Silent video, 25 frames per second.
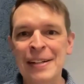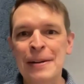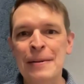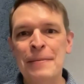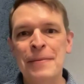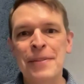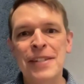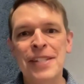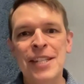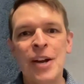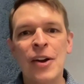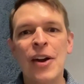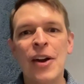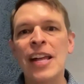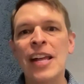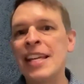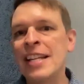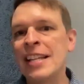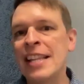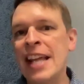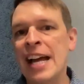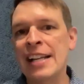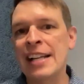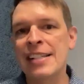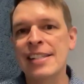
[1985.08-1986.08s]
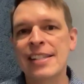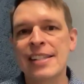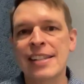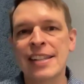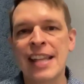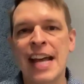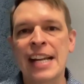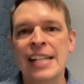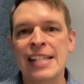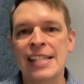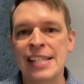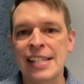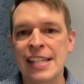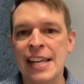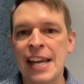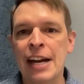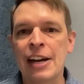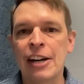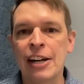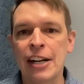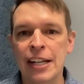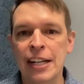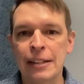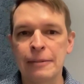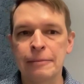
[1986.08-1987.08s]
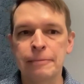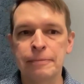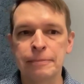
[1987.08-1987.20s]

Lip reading: So I think that's scary.